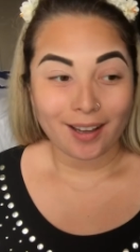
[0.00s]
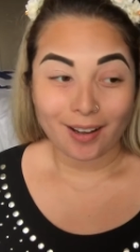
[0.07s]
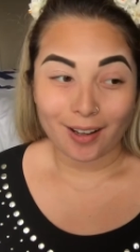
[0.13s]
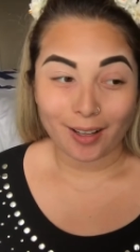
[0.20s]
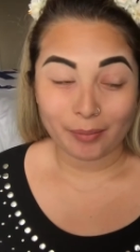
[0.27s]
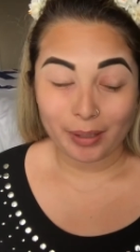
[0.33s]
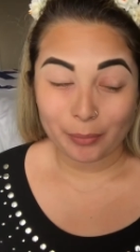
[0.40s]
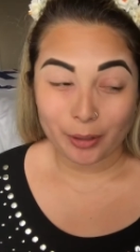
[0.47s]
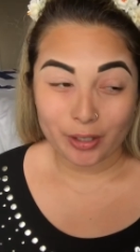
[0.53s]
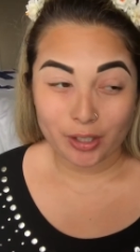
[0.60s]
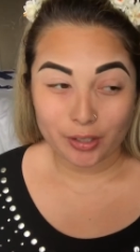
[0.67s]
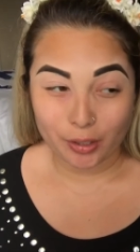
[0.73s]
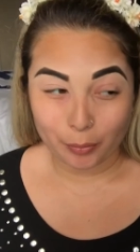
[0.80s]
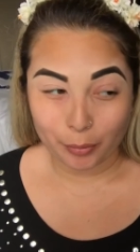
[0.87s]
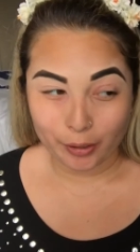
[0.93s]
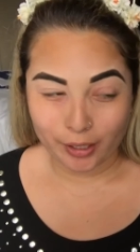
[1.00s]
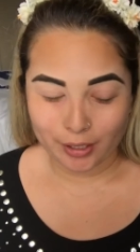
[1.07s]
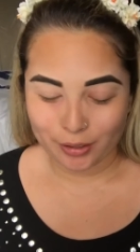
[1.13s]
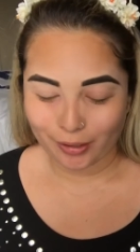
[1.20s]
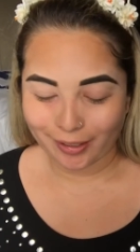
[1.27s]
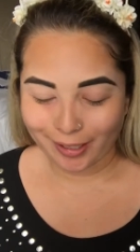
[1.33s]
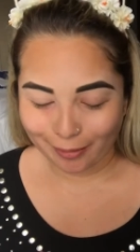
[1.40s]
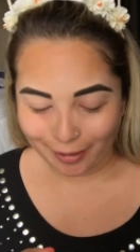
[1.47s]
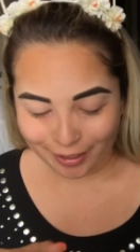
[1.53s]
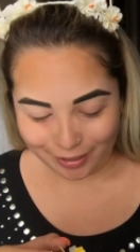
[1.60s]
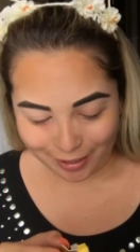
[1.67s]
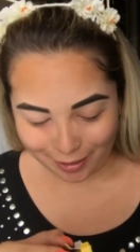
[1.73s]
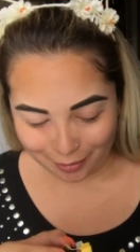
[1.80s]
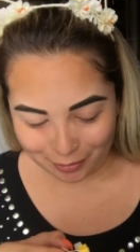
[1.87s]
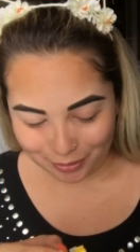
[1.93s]
all my brushes are pretty dirty right
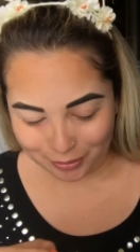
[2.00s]
now,